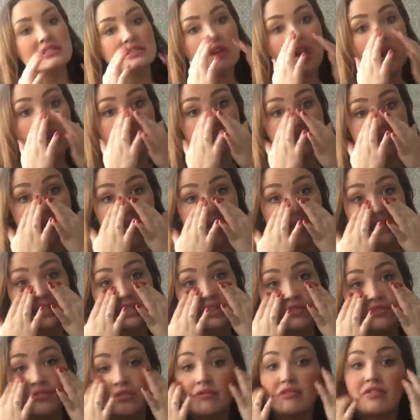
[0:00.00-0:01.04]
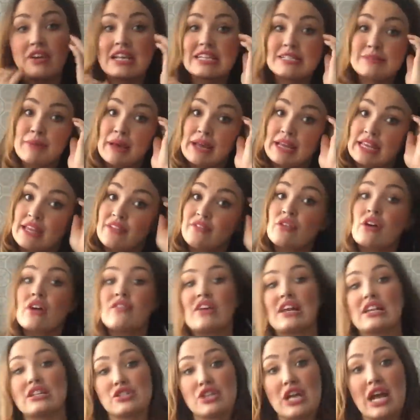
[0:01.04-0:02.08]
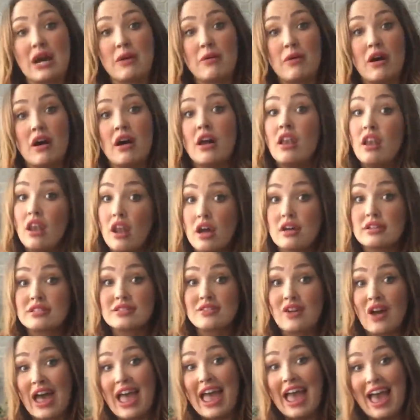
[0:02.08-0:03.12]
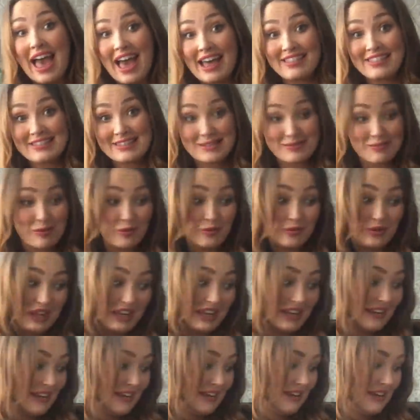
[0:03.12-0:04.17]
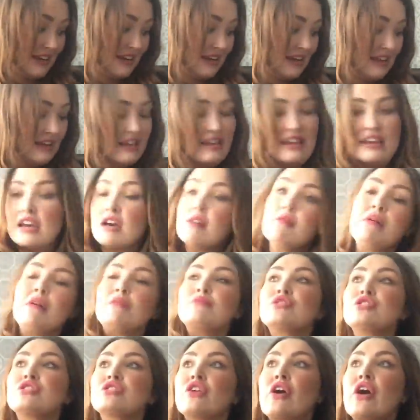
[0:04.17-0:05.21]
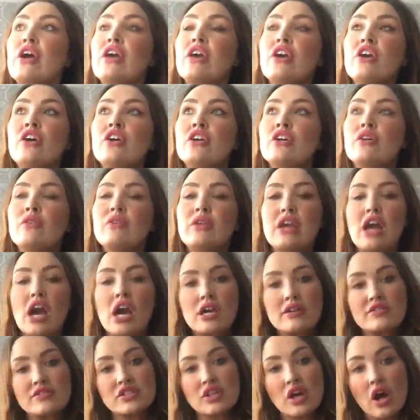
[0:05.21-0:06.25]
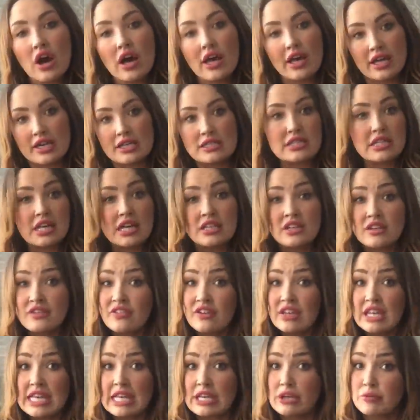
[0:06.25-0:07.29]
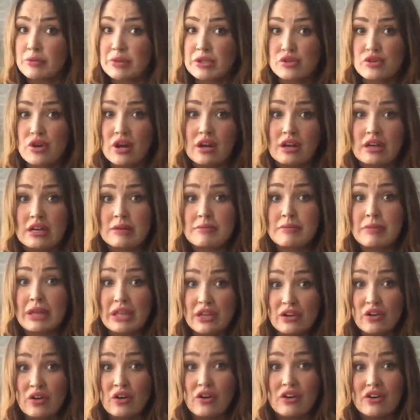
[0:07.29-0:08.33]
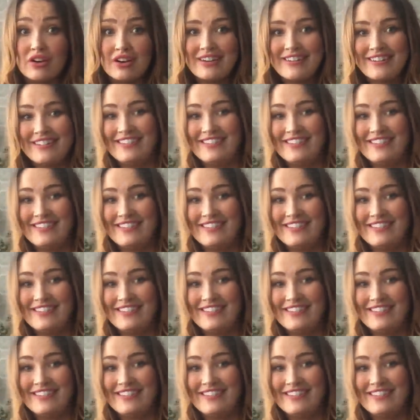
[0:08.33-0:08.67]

is kind of stained from face paint, even though I've had a shower last night and this morning. I'm just like, when you get overtired and you feel a little bit drunk, but you're not.